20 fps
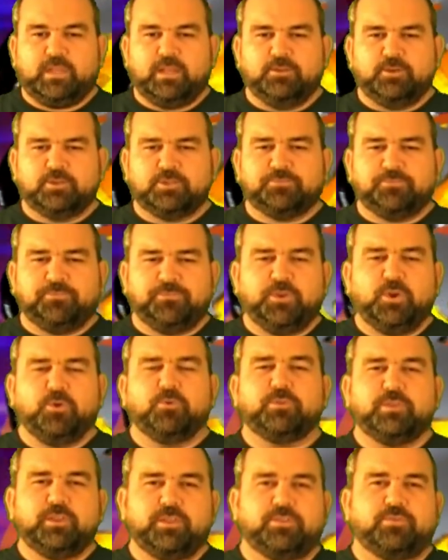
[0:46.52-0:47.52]
there's
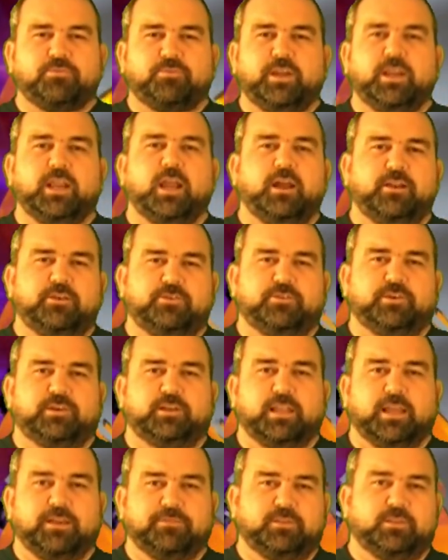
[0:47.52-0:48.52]
fewer than 300
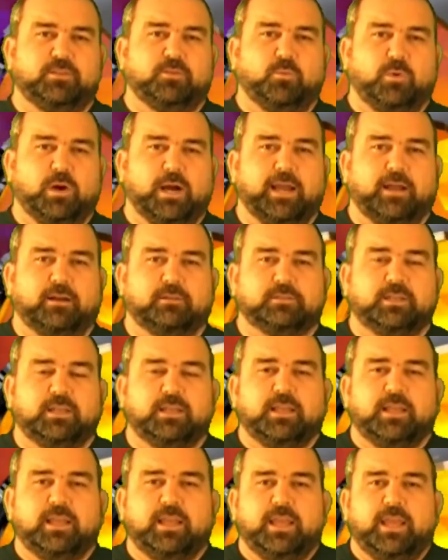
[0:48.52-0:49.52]
left in the wild.
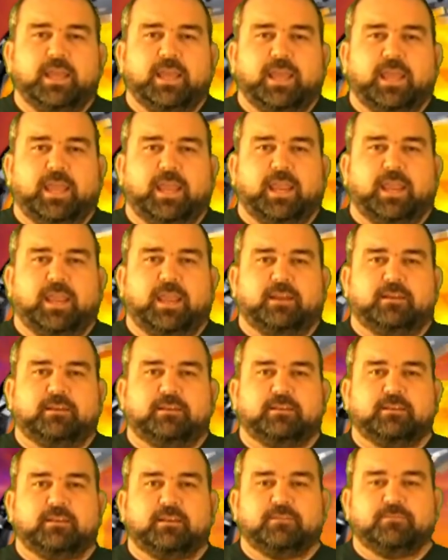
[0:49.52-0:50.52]
And
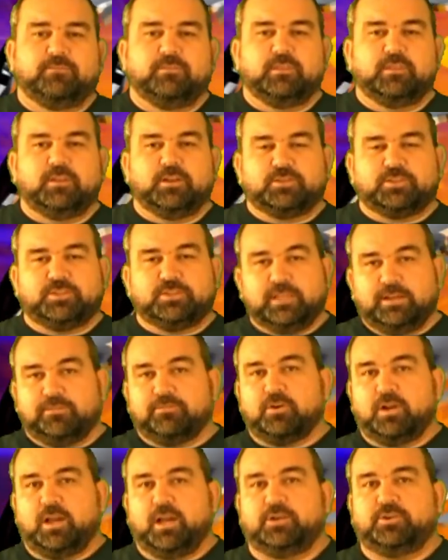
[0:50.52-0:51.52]
there's
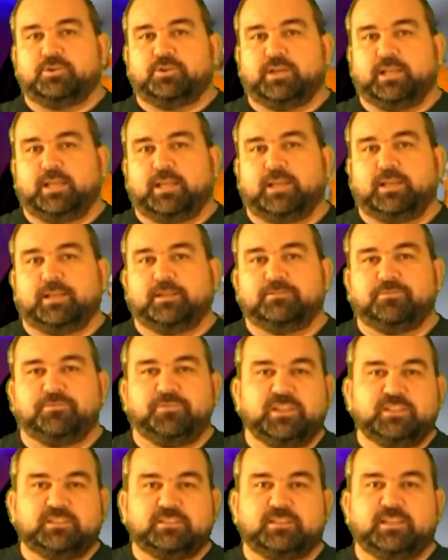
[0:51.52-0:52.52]
several hundred in
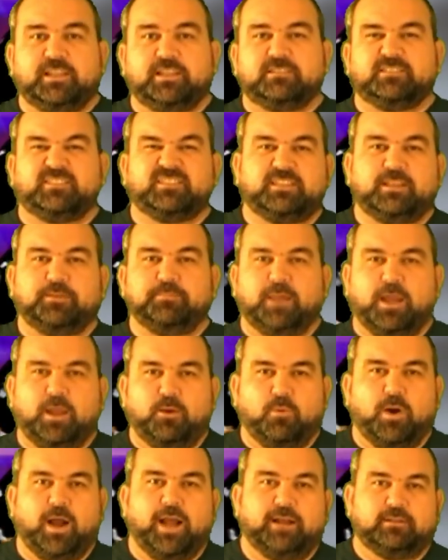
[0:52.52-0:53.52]
fenced-in
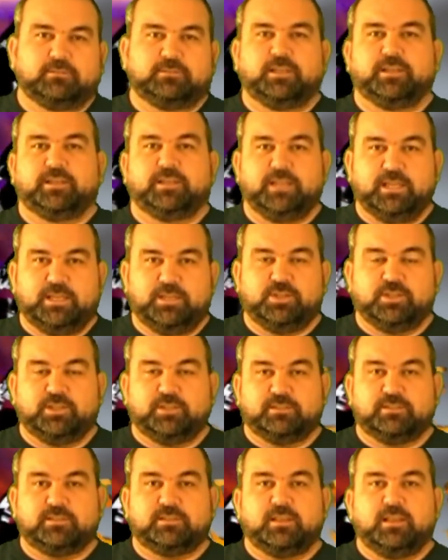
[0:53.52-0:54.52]
semi-wild
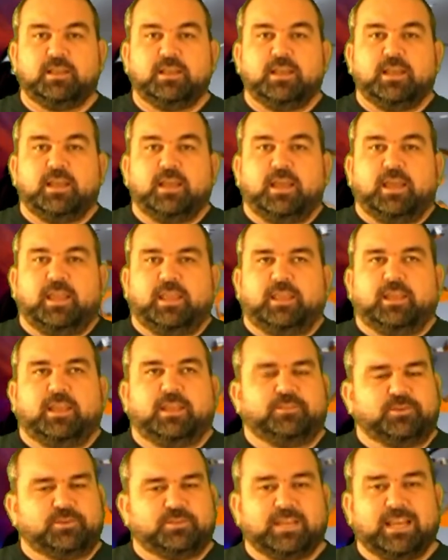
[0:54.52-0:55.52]
conditions
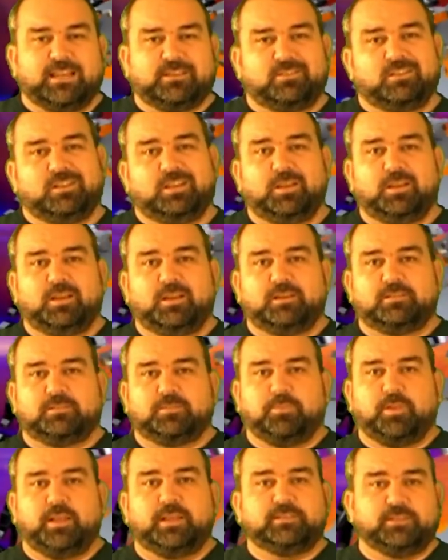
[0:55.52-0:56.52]
and there's actually it's a
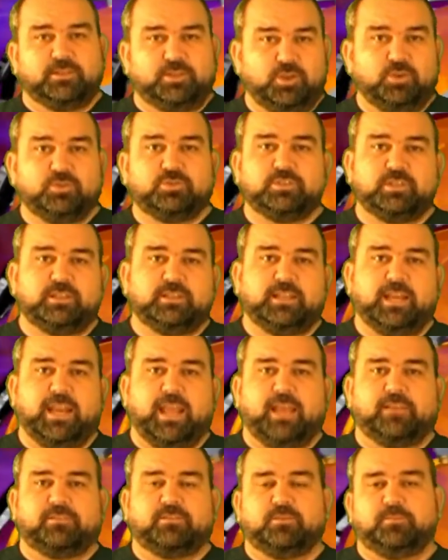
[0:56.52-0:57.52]
place in Houston that
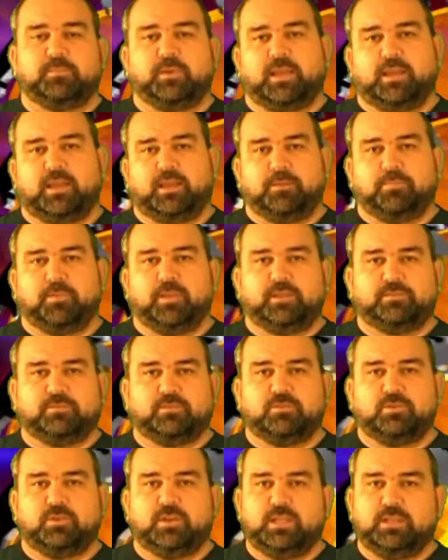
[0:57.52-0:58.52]
has them and a place in
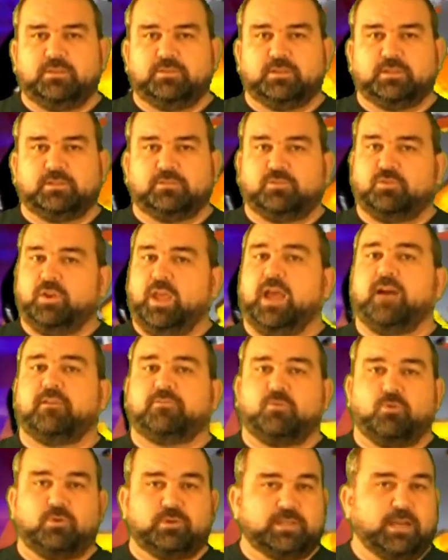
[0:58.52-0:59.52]
Tunisia. So now, of
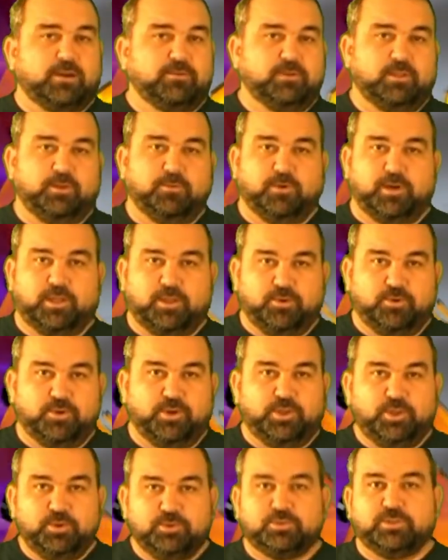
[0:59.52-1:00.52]
course, I really want to go to
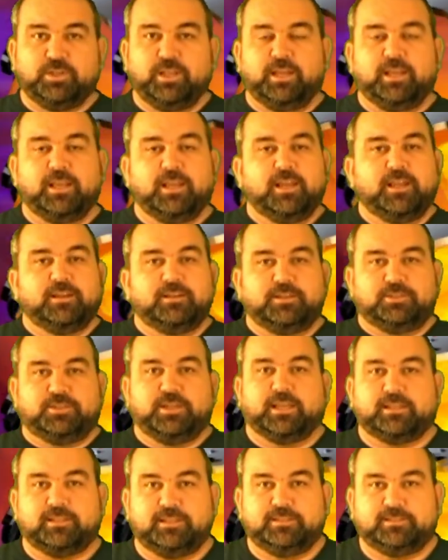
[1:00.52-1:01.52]
Houston to
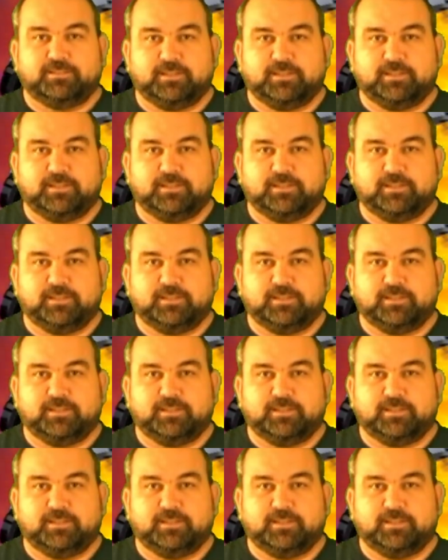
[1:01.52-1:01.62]
check these